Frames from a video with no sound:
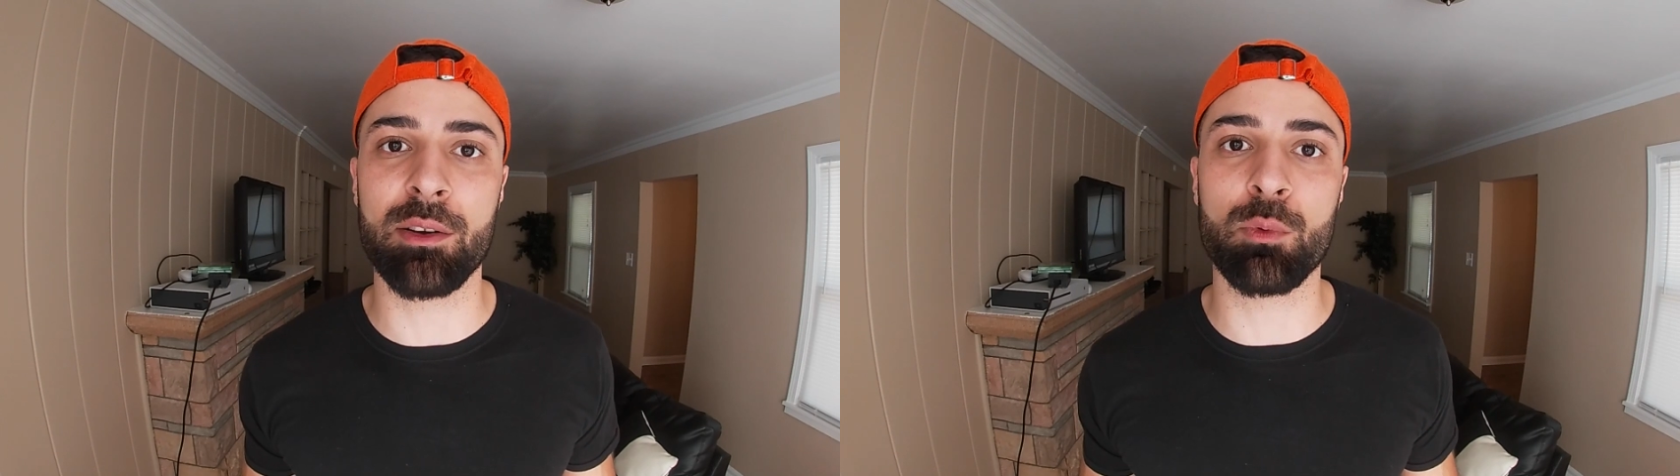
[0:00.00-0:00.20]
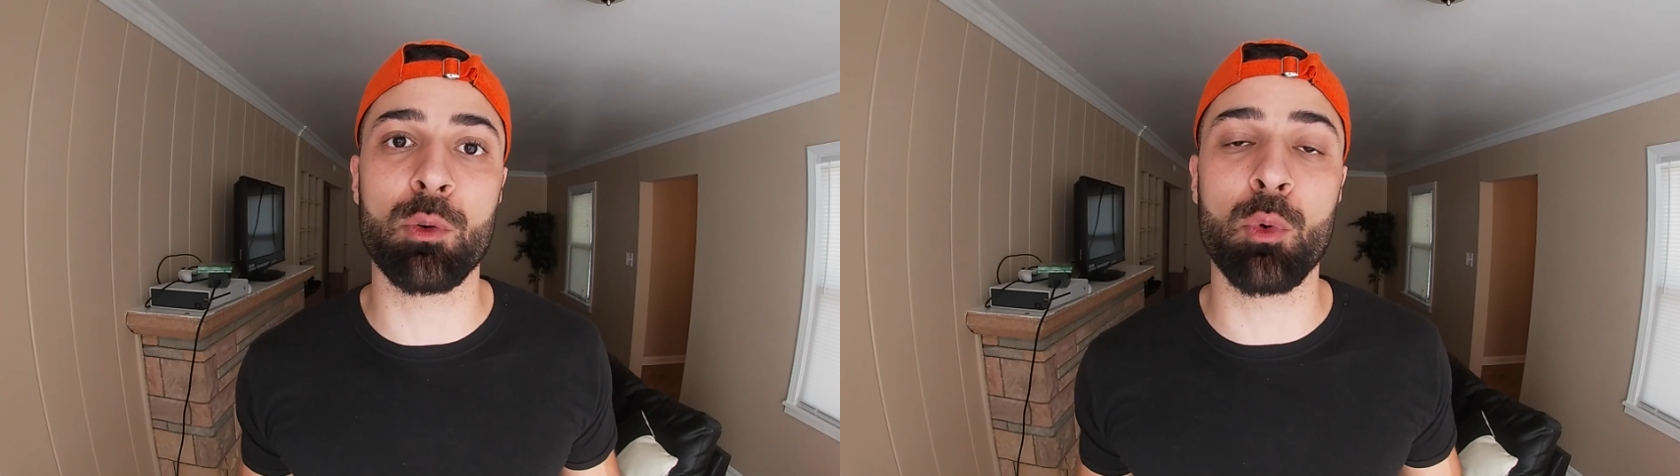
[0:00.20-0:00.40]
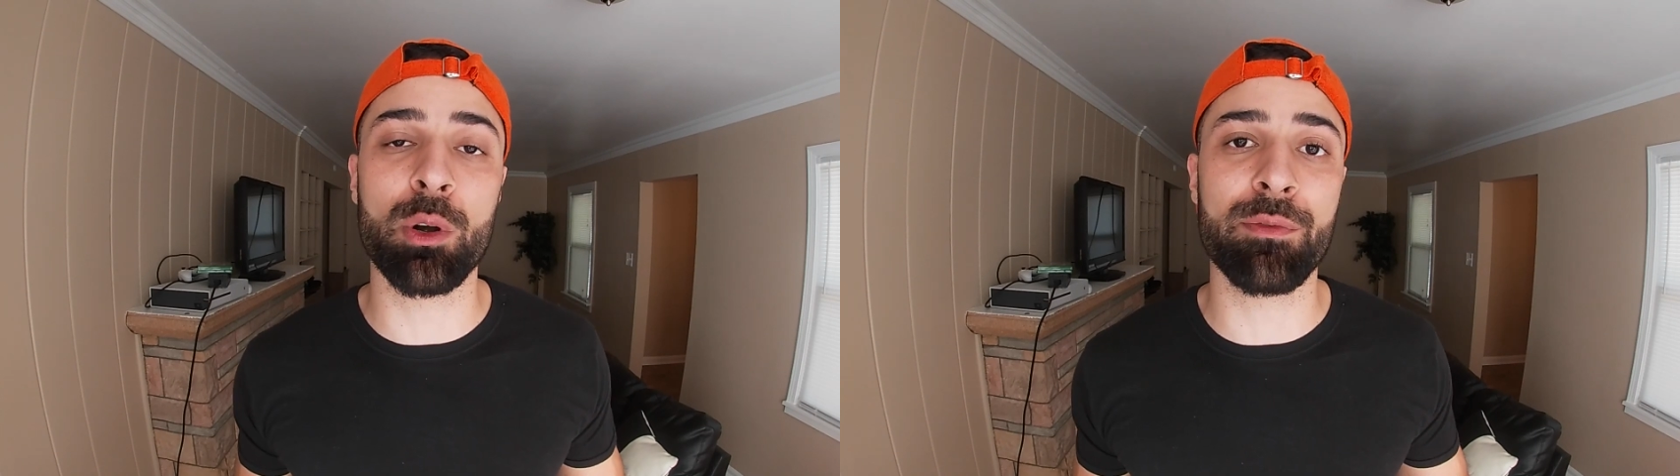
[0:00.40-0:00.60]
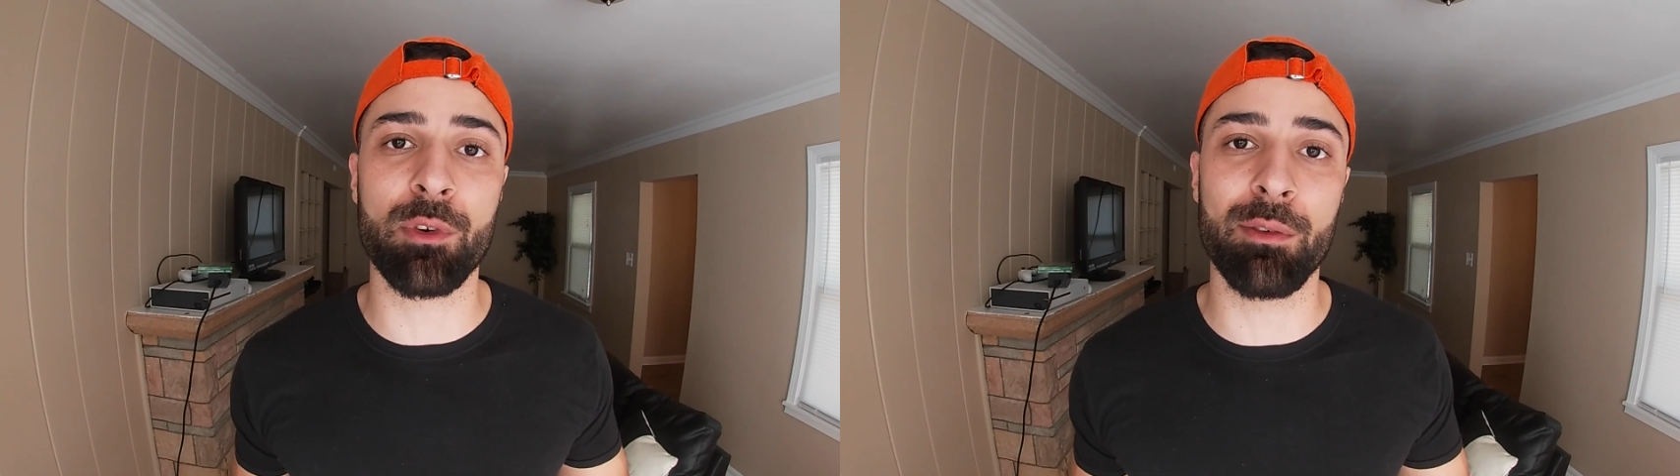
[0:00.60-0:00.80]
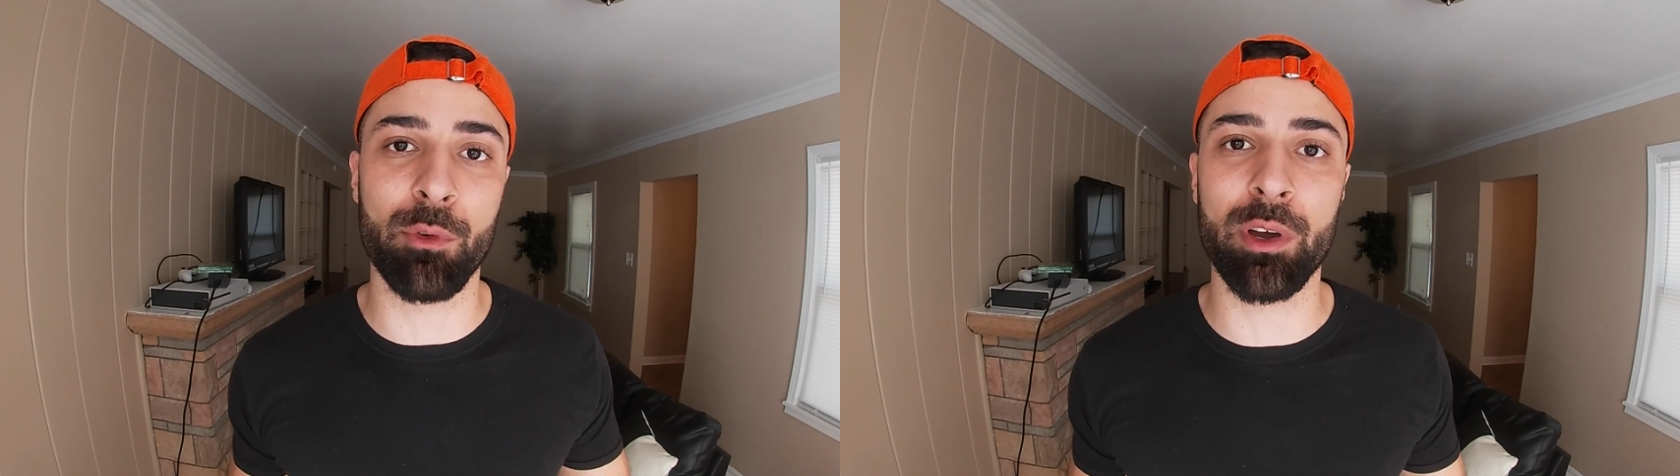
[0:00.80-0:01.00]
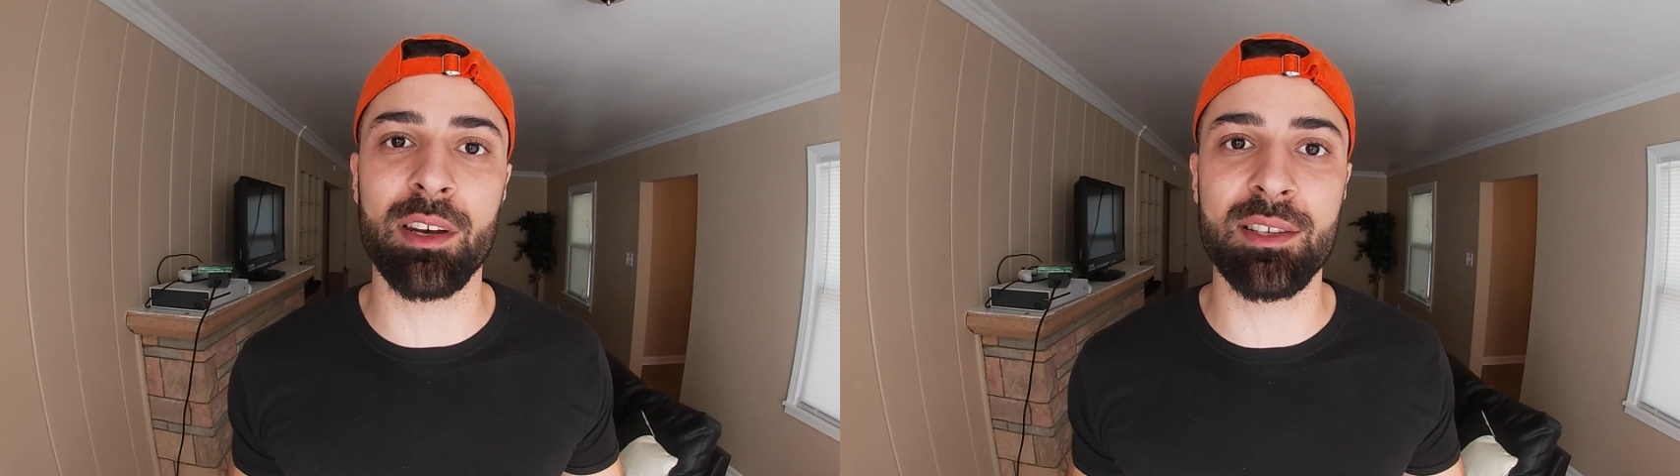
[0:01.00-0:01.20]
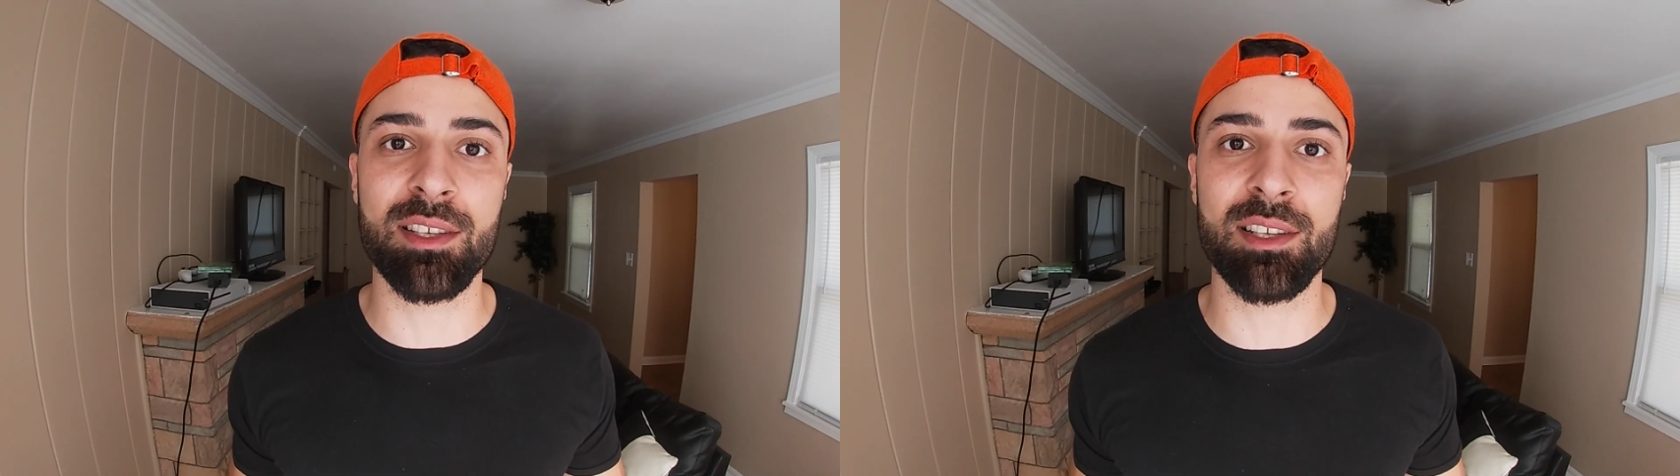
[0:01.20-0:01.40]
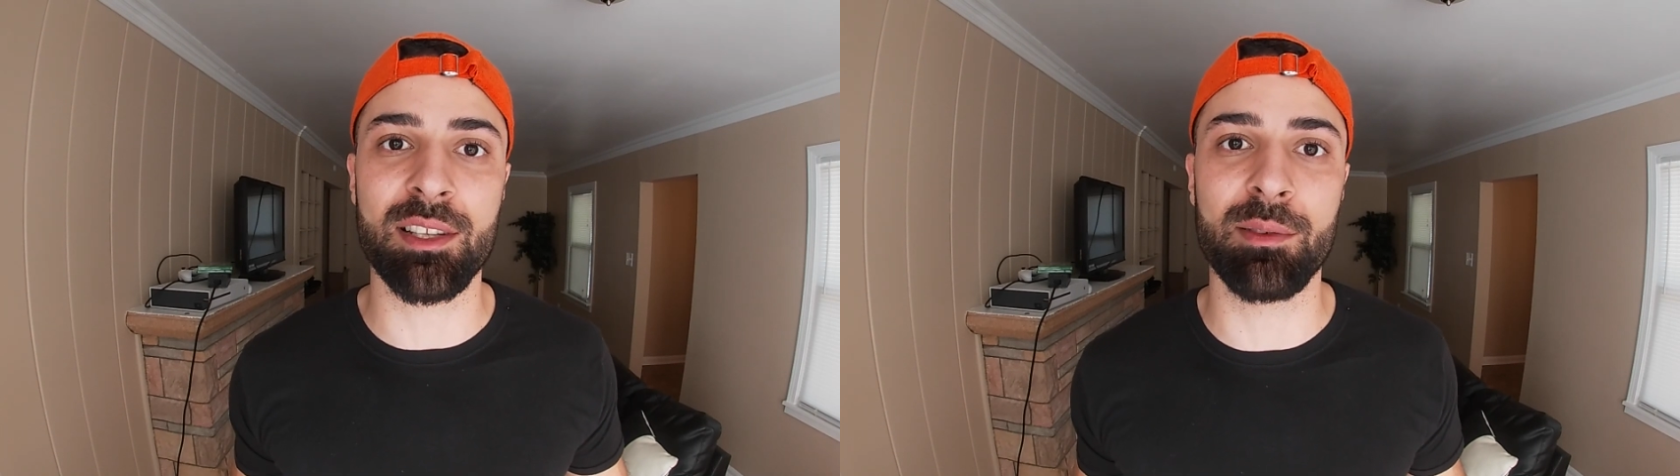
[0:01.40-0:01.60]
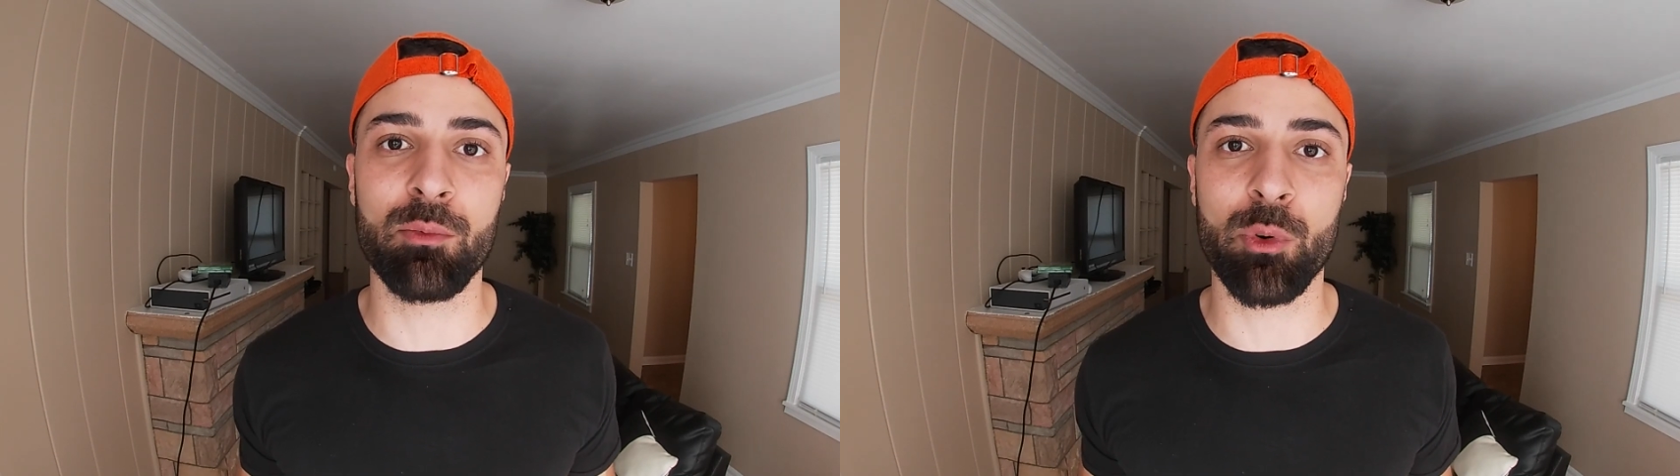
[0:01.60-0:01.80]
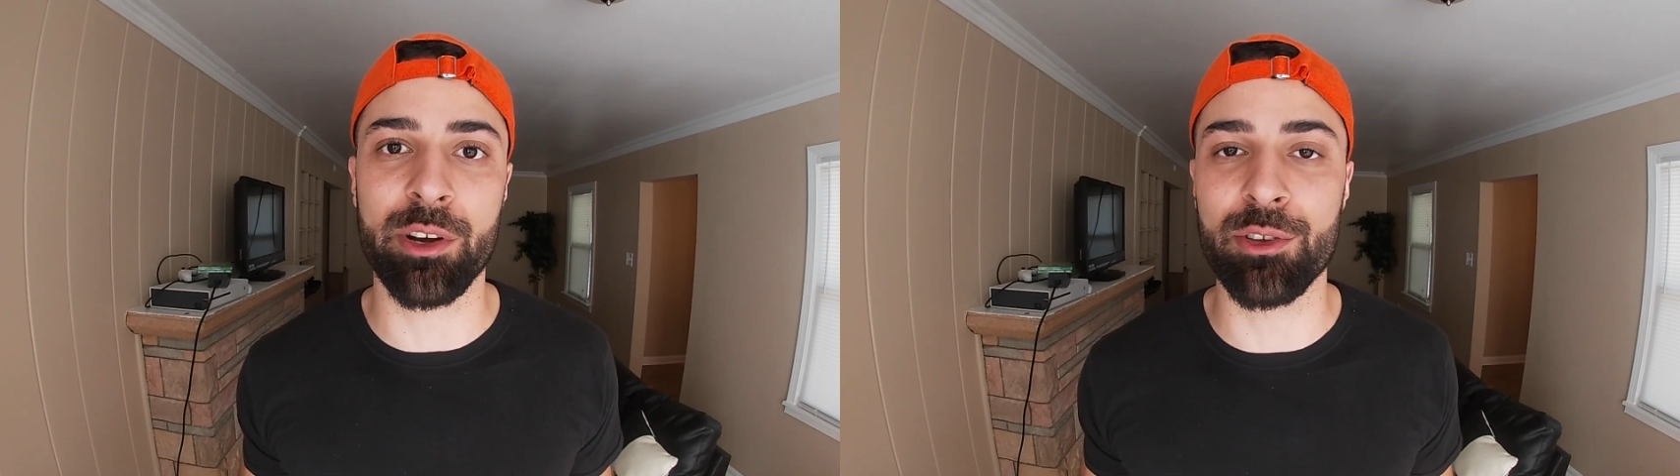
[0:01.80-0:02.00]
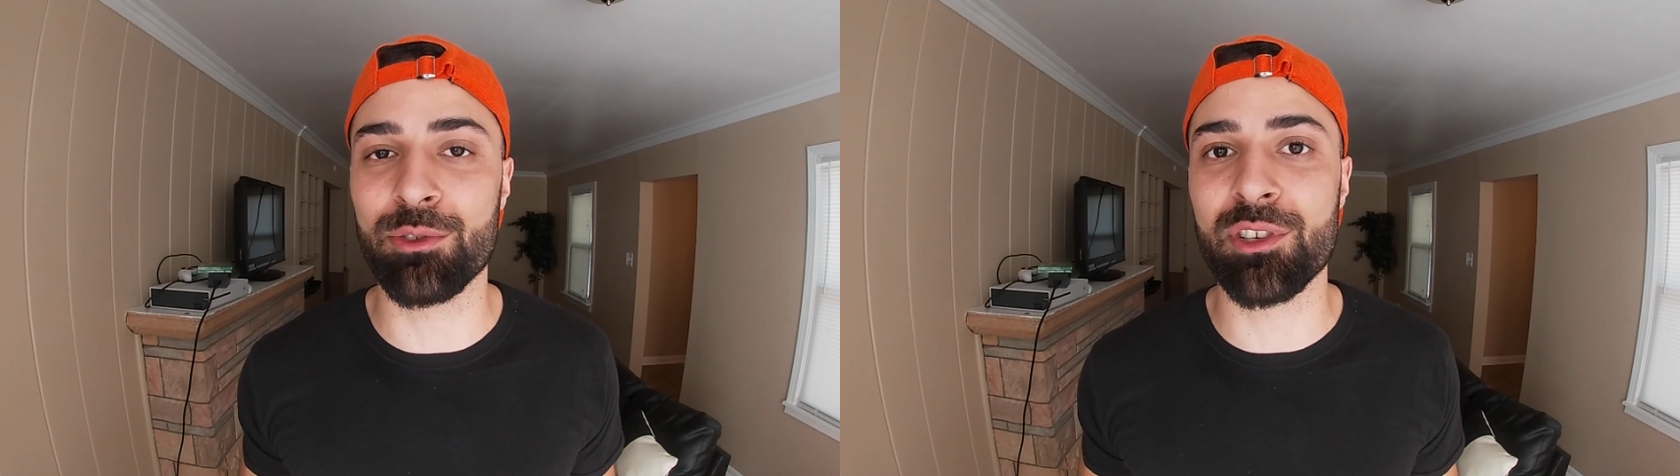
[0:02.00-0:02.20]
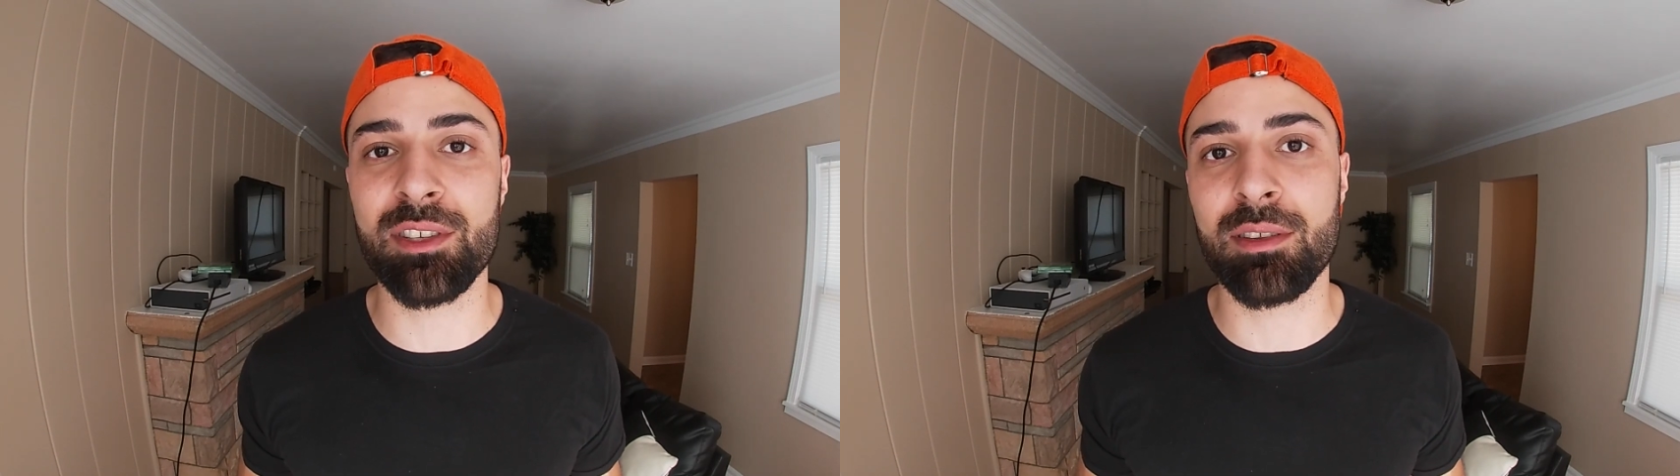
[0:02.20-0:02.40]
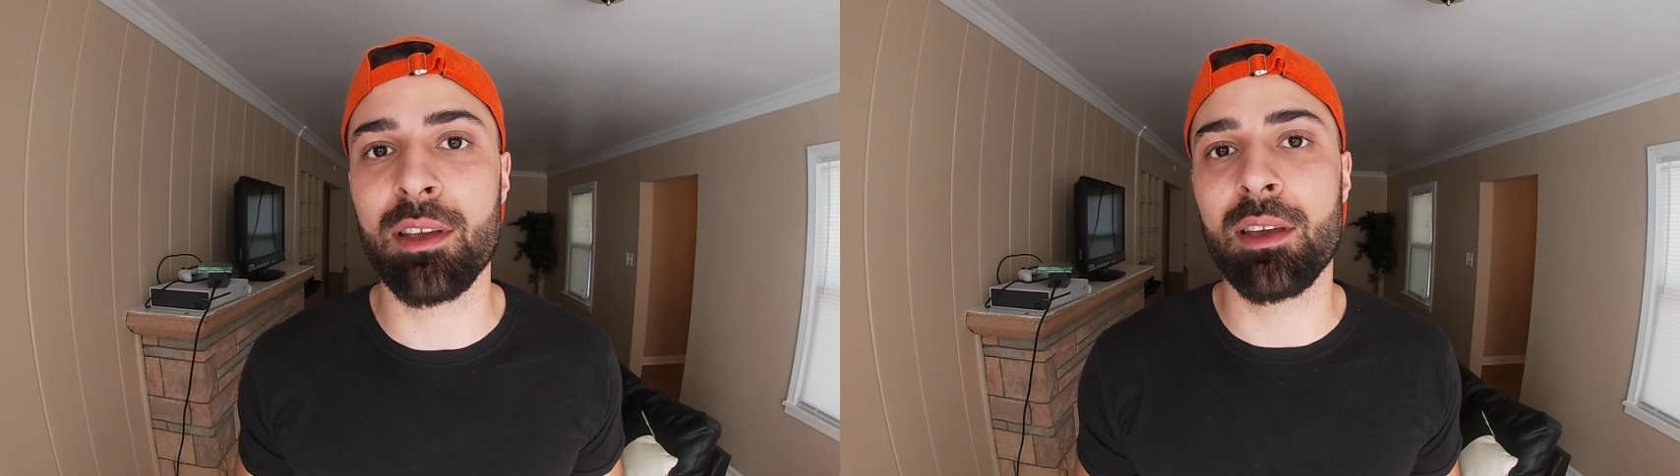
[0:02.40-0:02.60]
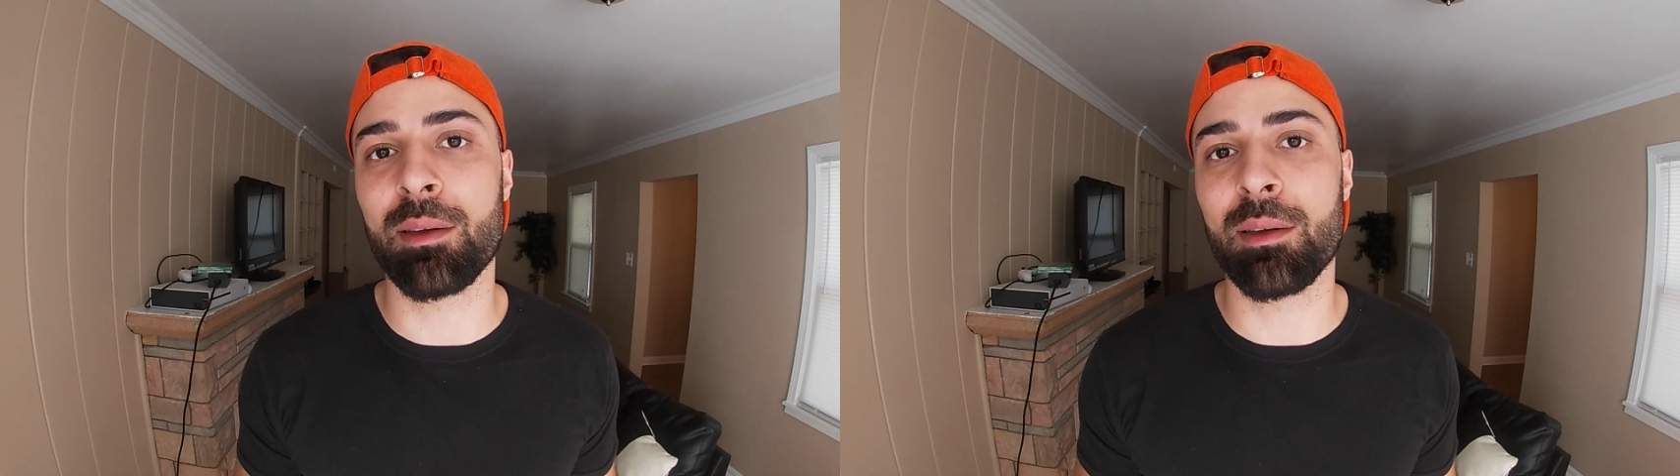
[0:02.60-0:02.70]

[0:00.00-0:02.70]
reward for avoidance system where you just